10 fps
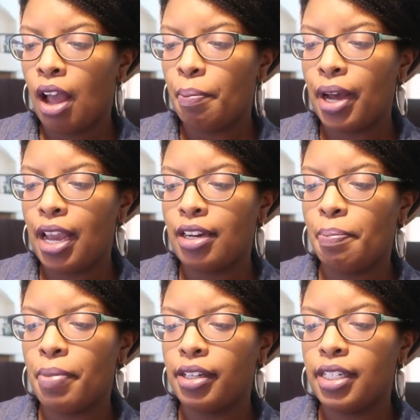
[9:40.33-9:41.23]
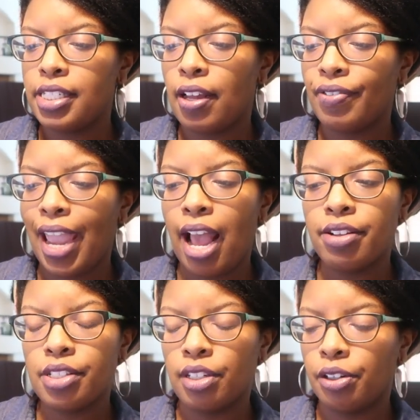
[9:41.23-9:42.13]
but in abundance of
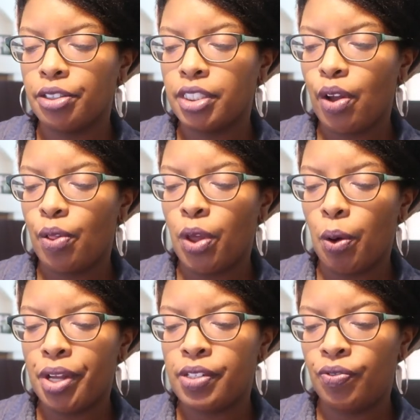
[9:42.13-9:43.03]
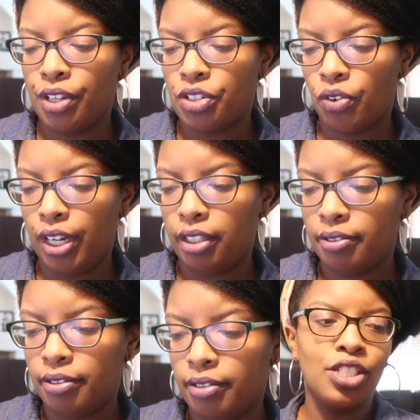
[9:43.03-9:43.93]
counselors, there is victory.
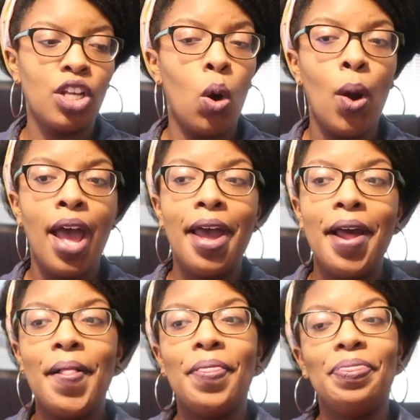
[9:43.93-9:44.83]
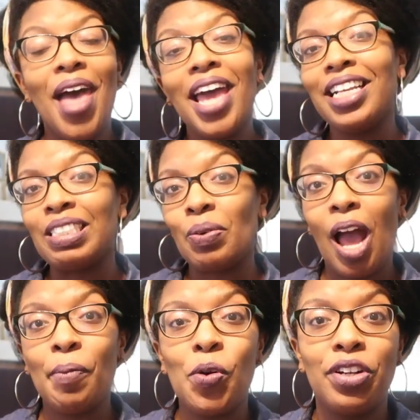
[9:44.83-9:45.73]
So that is
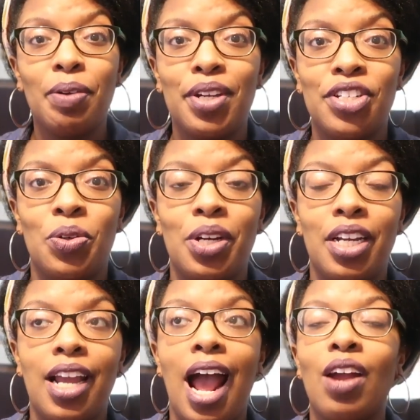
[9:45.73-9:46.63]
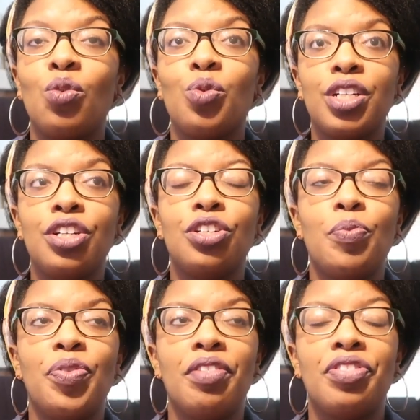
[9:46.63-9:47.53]
what I'm going to be doing. I really do
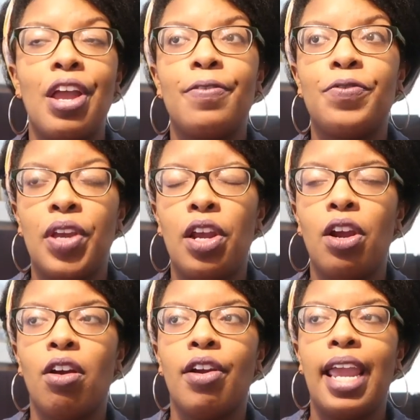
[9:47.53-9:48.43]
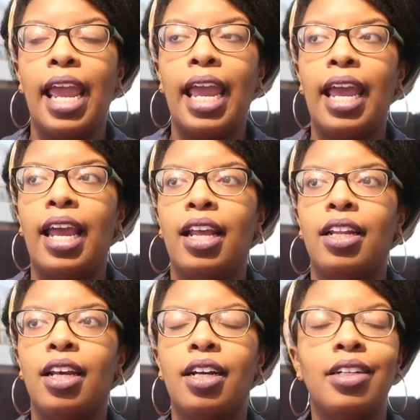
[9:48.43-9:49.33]
think that fear
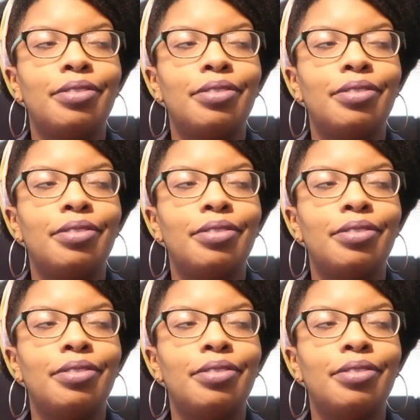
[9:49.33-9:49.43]
can...